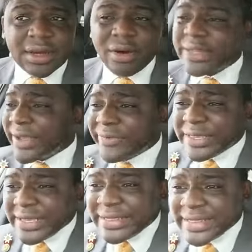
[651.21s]
On
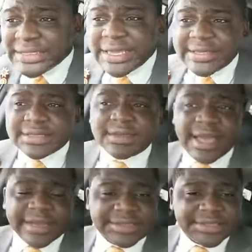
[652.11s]
everything the state
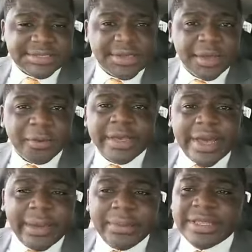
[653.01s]
does, we
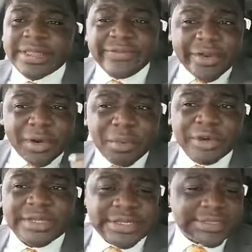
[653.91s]
come in a very
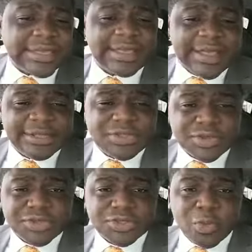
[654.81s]
modest and
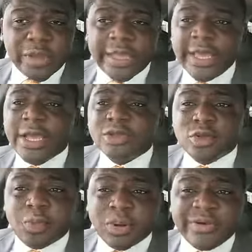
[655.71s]
courteous way
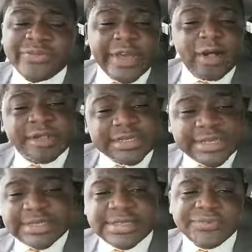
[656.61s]
to proffer
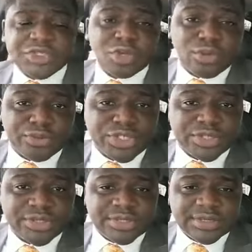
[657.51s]
alternative
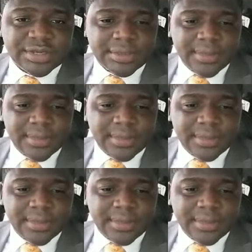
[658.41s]
solutions.